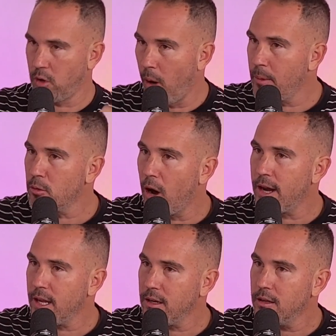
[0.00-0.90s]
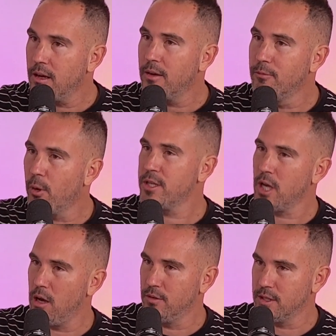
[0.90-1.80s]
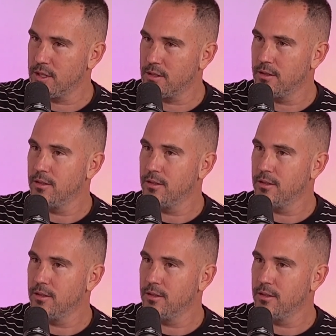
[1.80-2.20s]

Copywriting, voiceovers. Be,